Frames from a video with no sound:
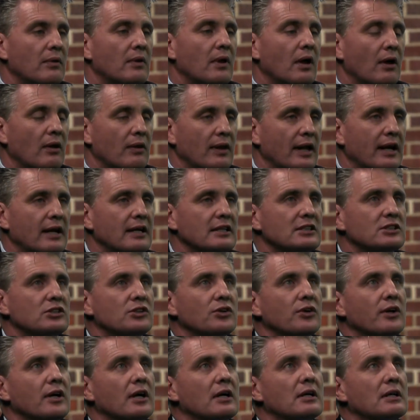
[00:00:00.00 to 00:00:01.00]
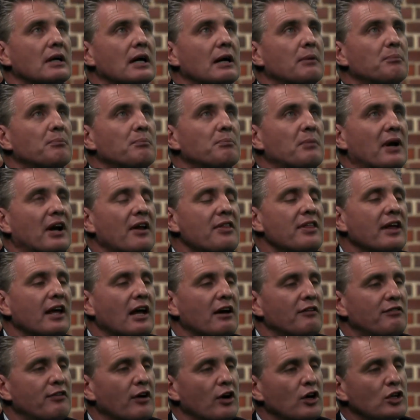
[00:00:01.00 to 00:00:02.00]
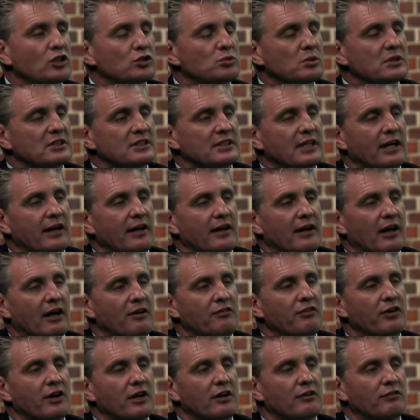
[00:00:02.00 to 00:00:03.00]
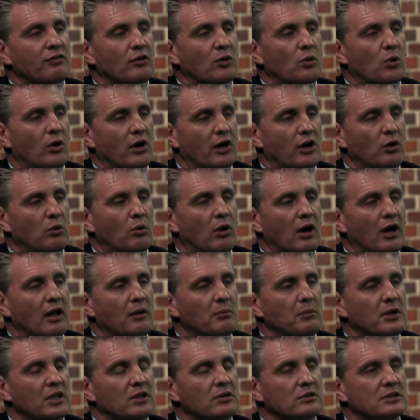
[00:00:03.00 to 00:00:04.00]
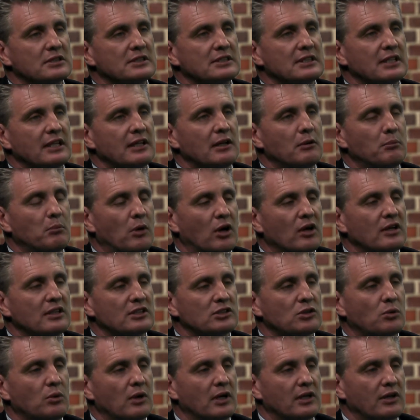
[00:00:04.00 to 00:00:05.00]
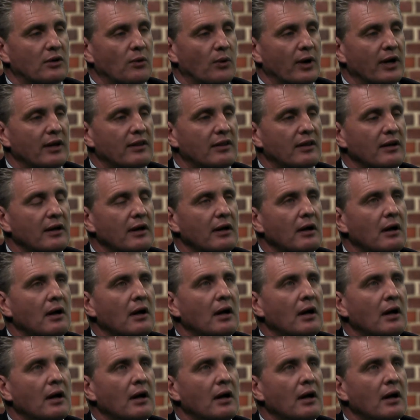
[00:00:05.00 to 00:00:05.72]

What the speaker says: No, that is true, yeah. But I think our focus will stay in Africa for quite a while because the demand is quite great there.